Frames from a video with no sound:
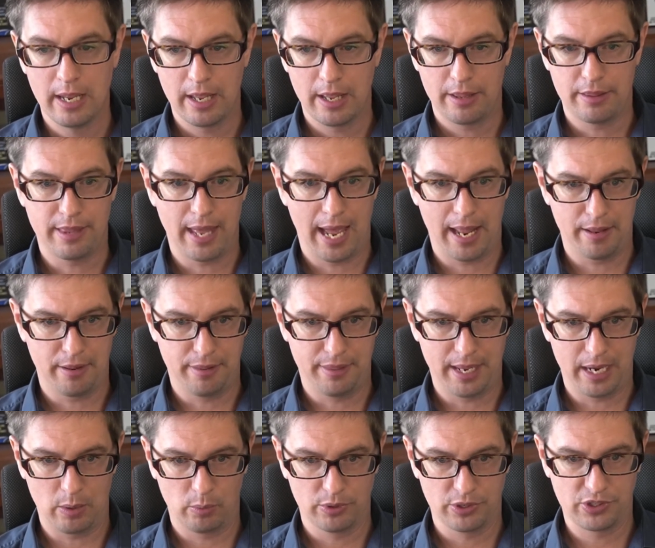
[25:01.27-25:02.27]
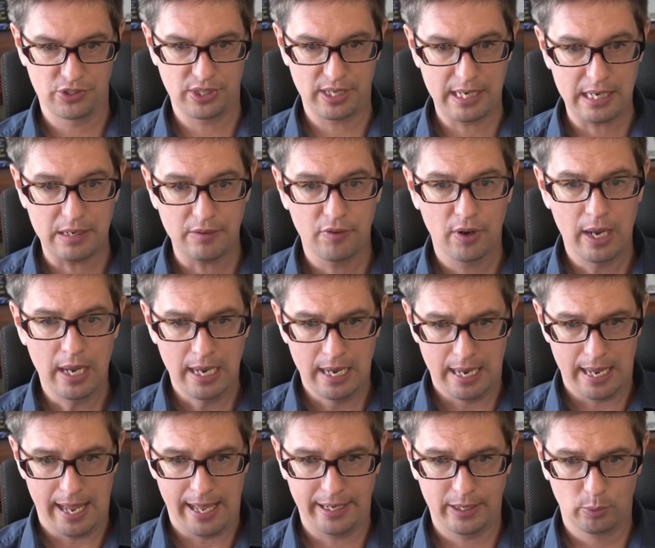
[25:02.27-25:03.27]
that they receive,
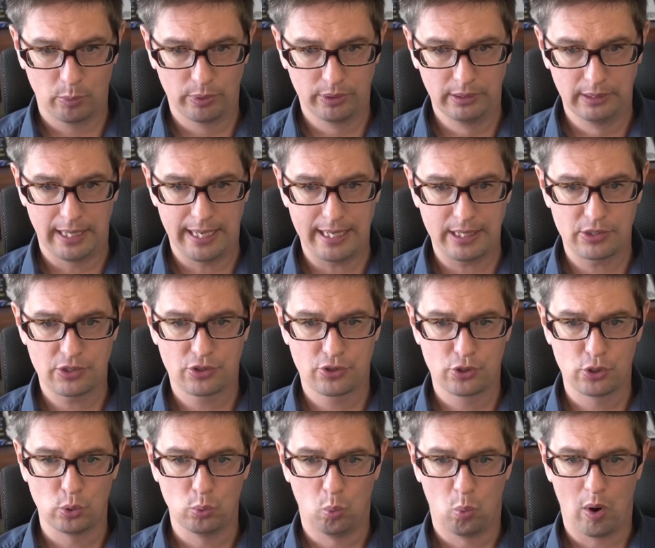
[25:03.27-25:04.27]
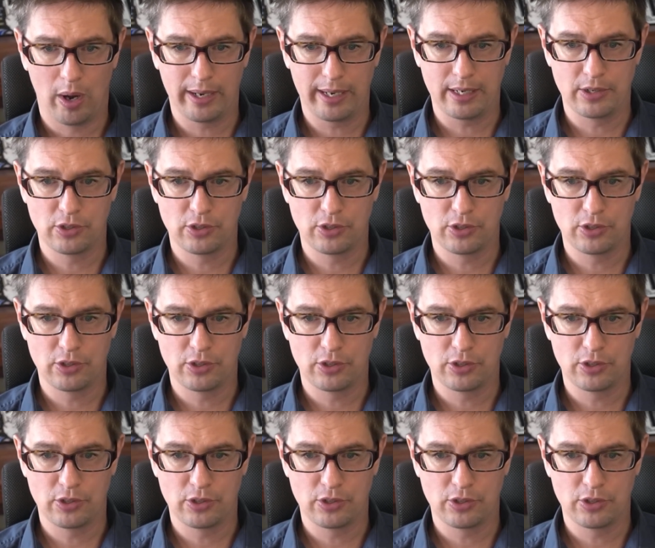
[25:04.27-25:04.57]
and it relates to what is